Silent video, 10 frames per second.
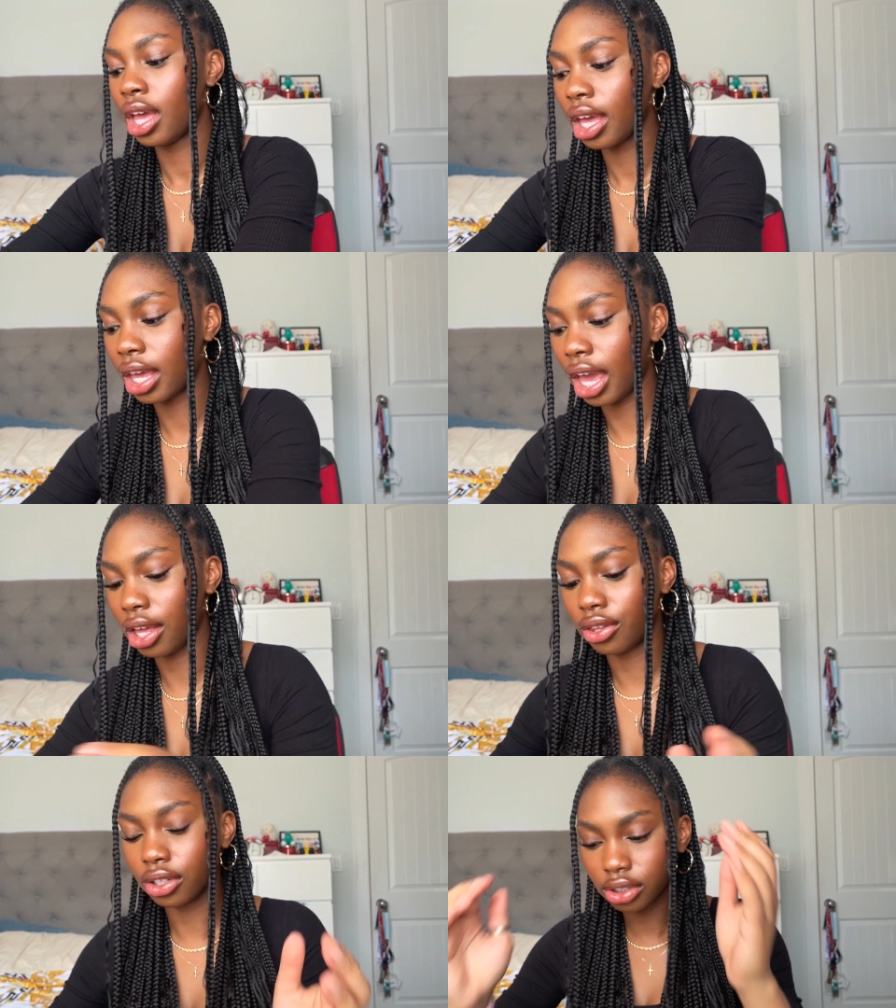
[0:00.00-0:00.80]
Okay,
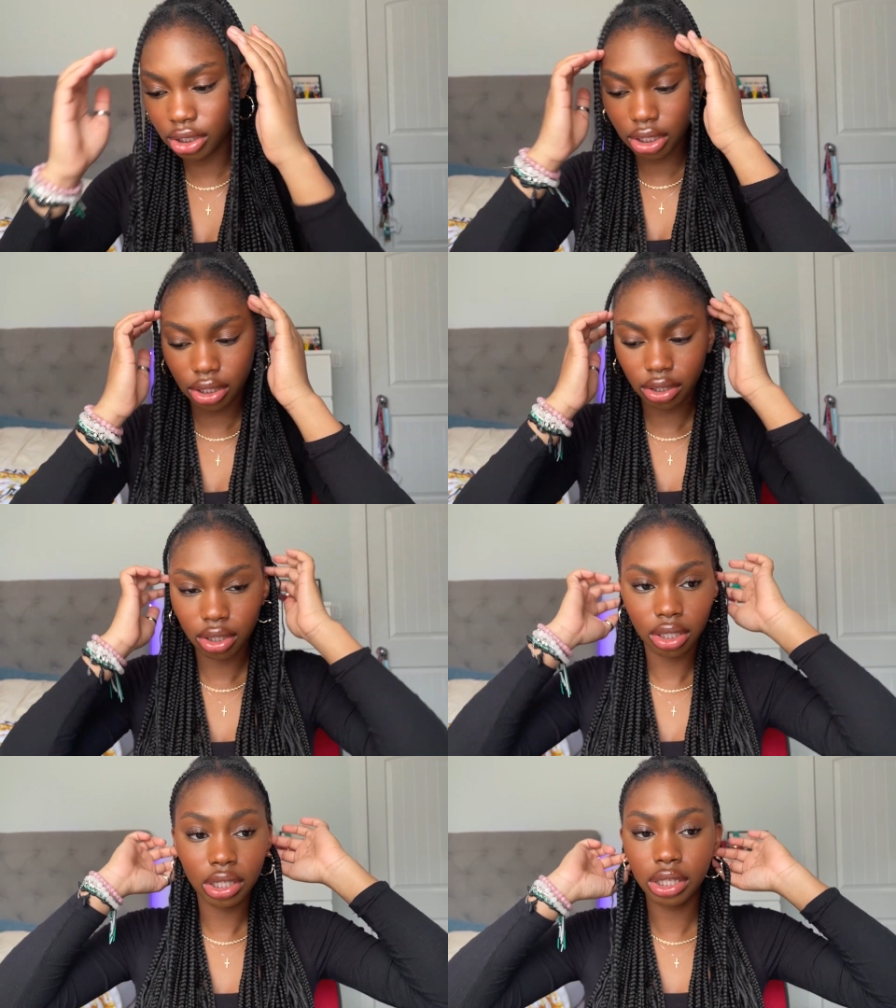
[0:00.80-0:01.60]
those are
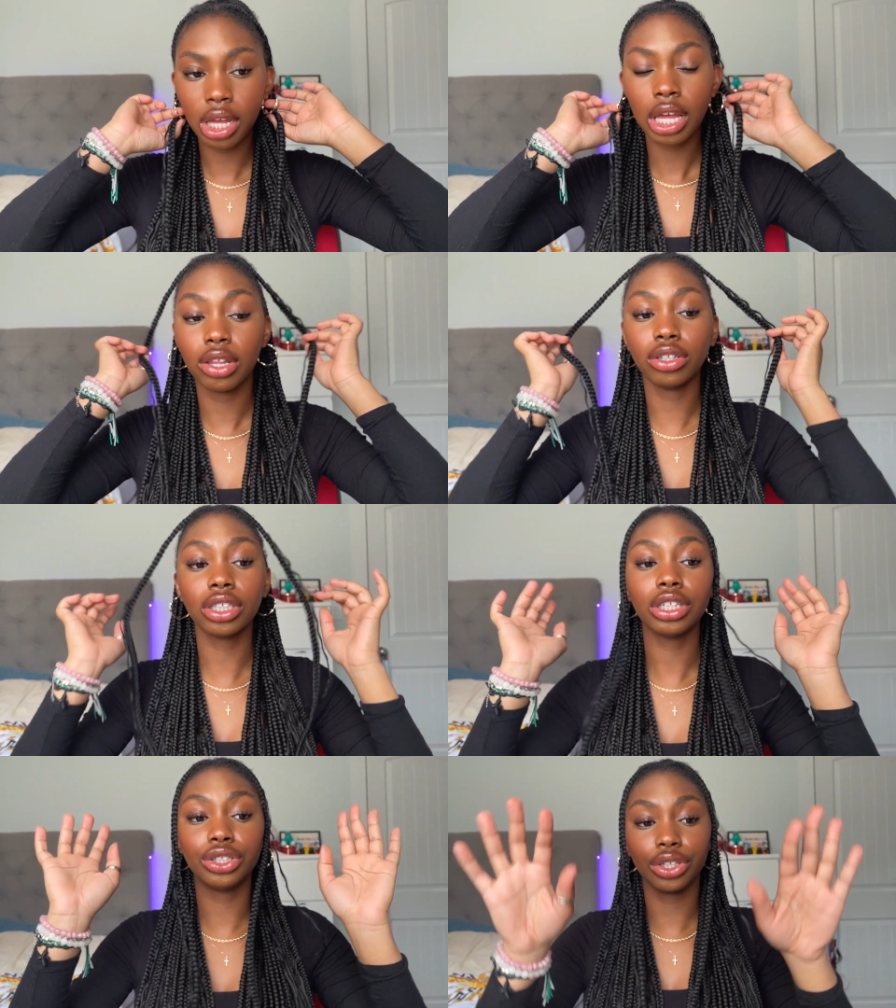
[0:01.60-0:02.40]
those are
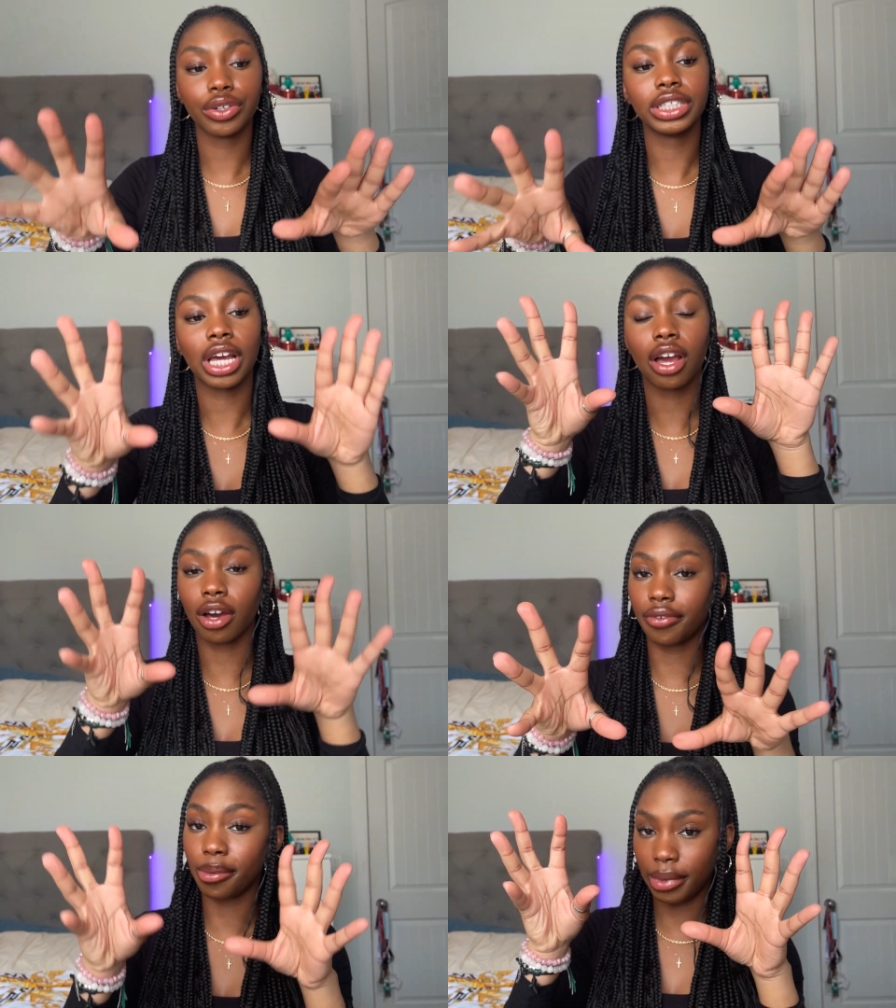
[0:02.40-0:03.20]
the jewelries I got
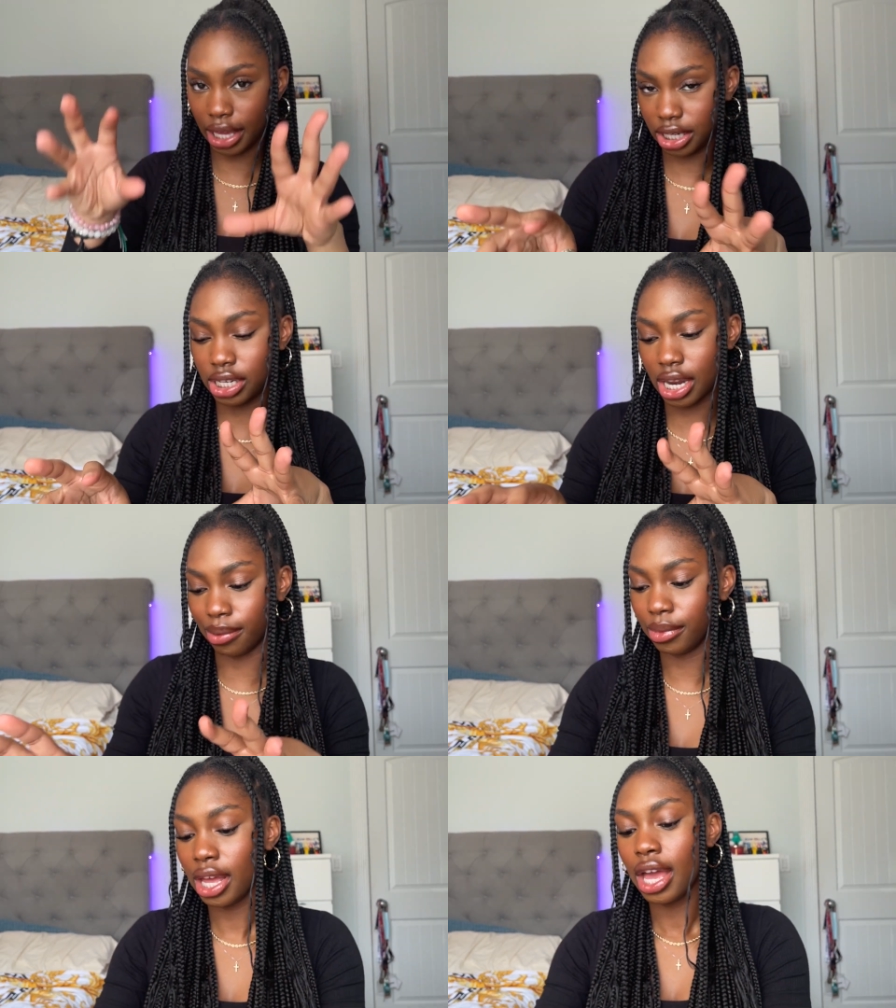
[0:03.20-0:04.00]
from H&M.
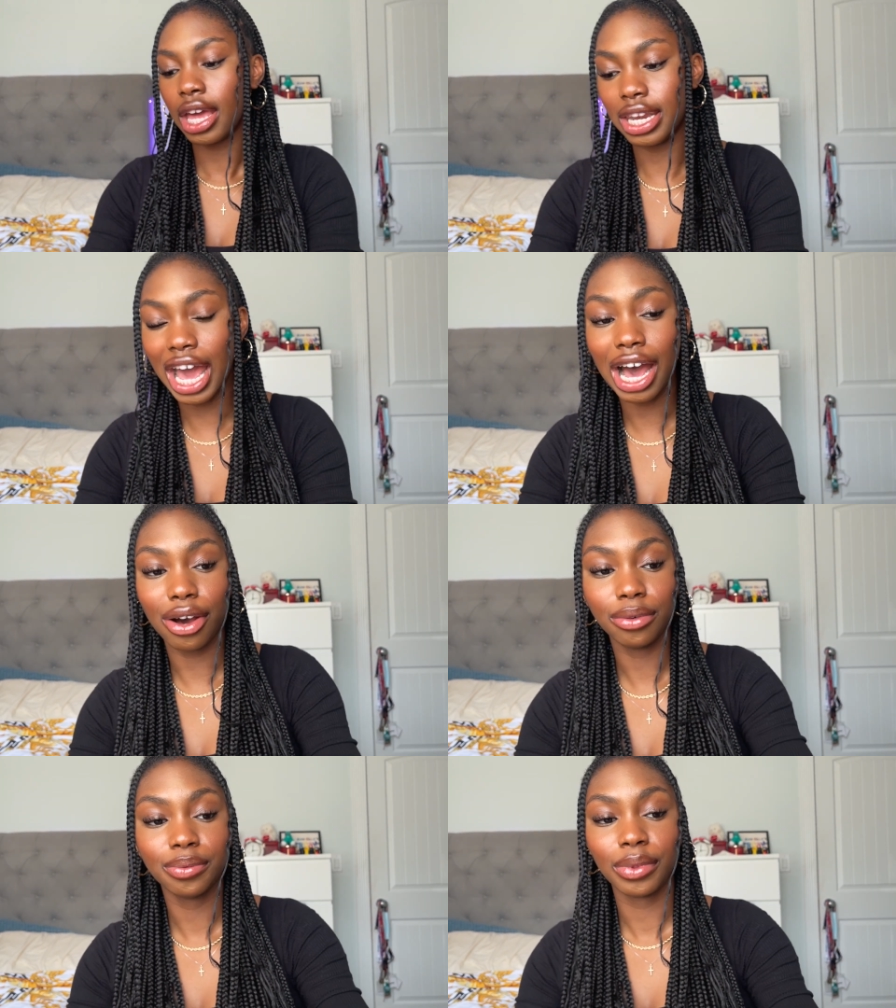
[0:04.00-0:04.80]
Now,
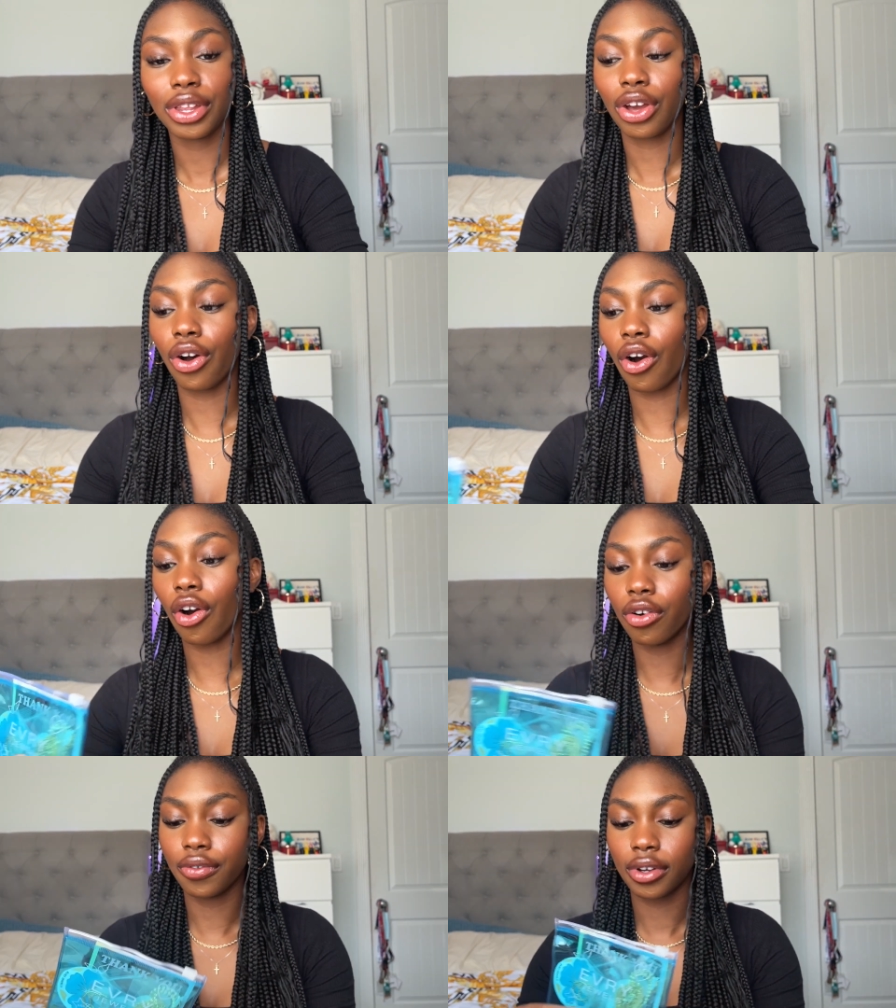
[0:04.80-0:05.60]

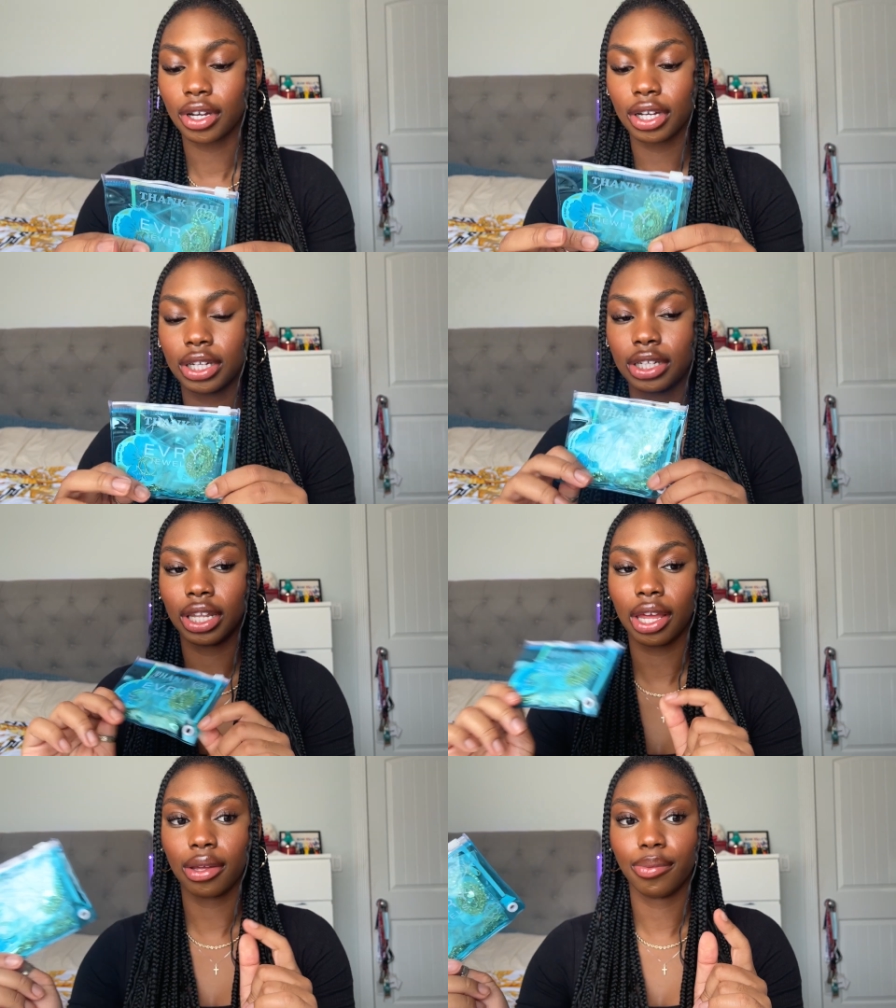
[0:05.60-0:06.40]
over
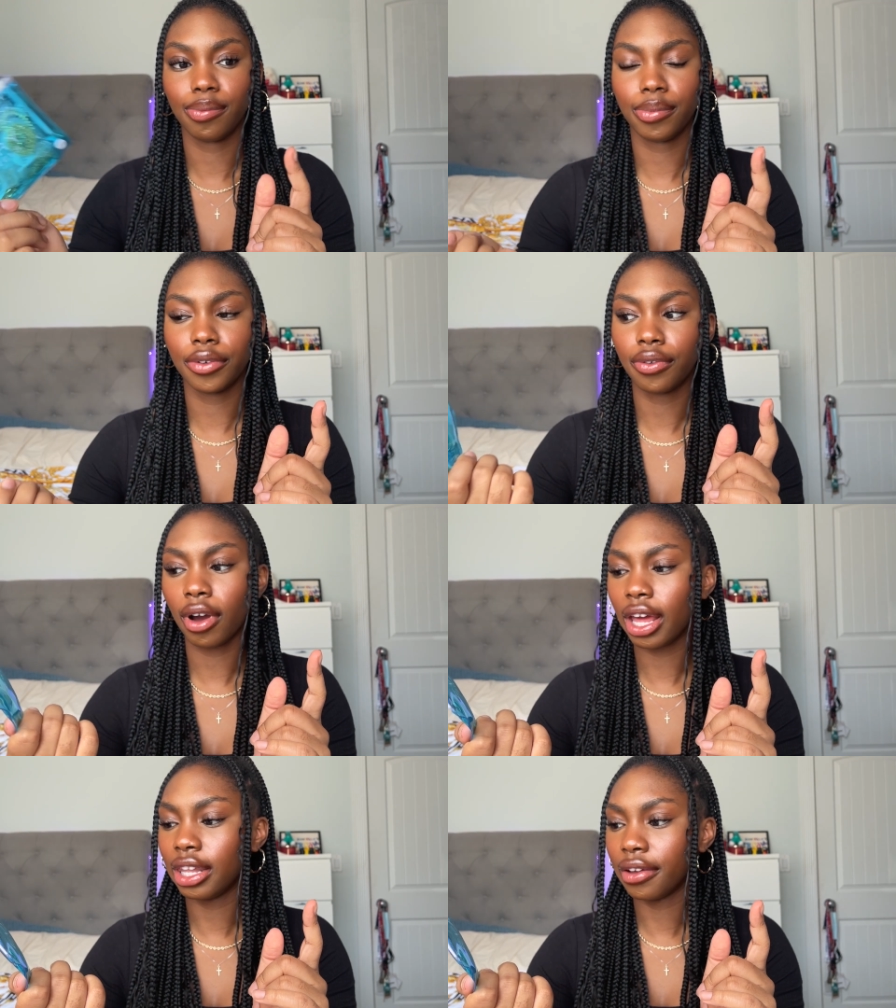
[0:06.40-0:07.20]
like before
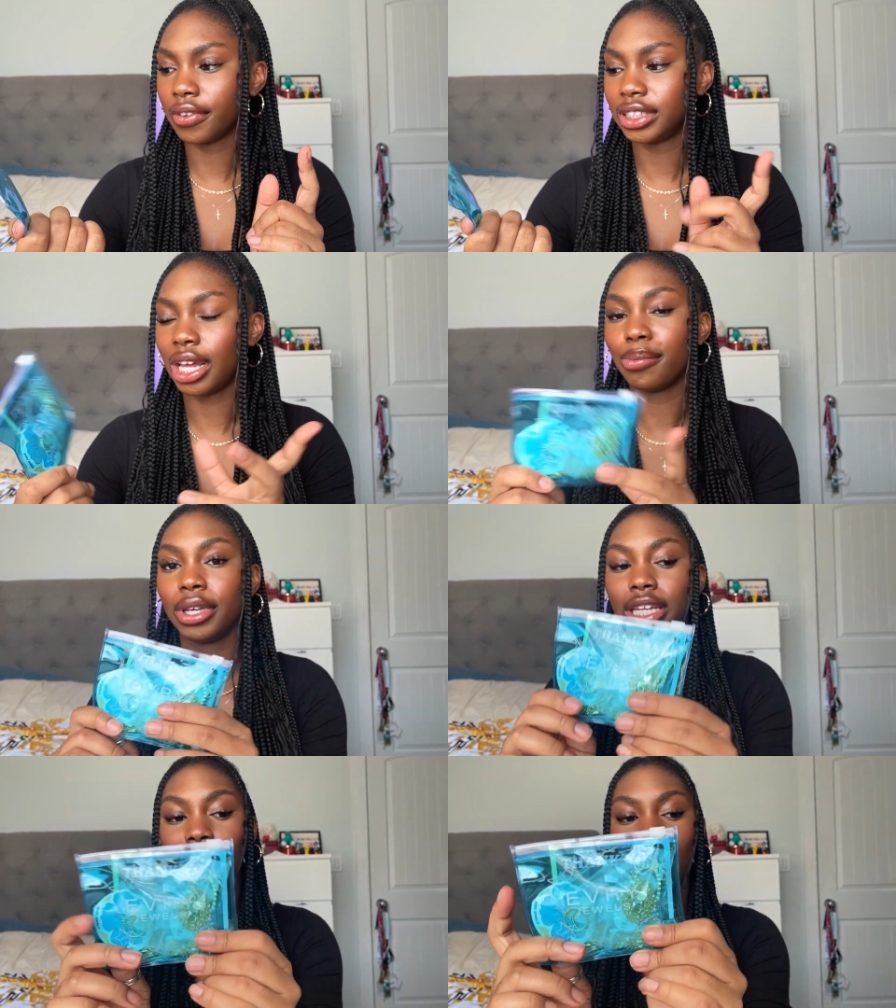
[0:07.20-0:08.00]
I left for
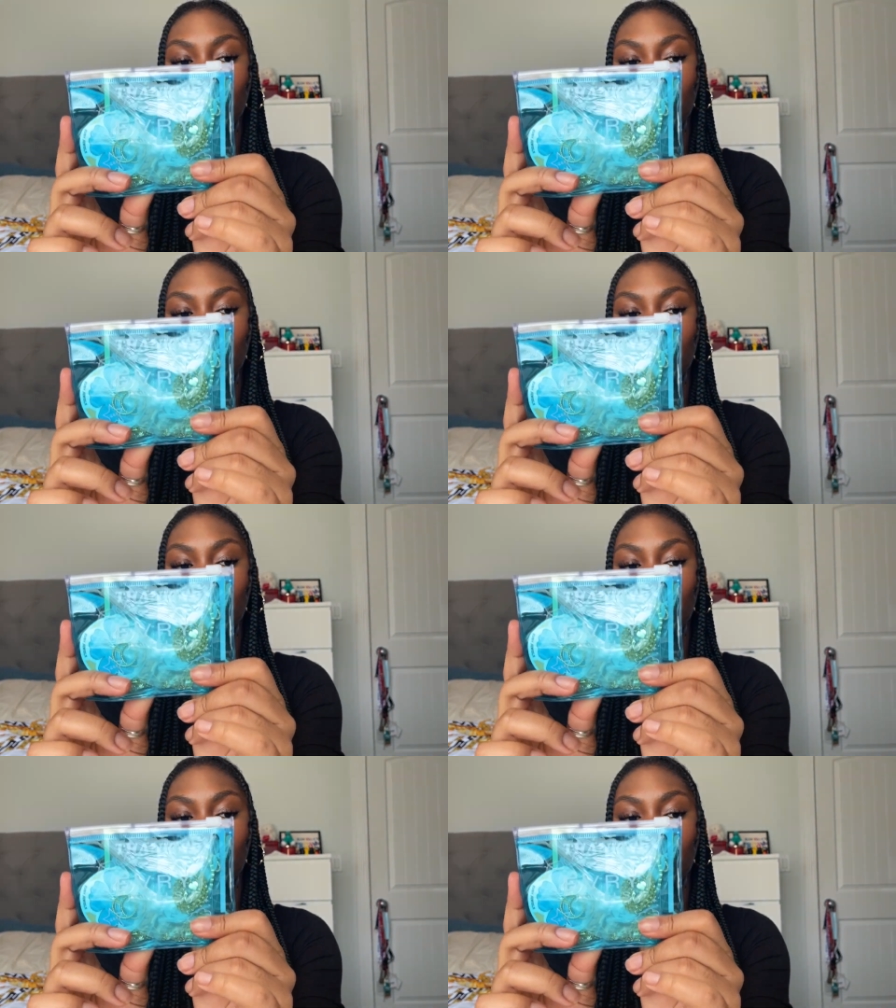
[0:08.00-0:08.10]
Stampede, I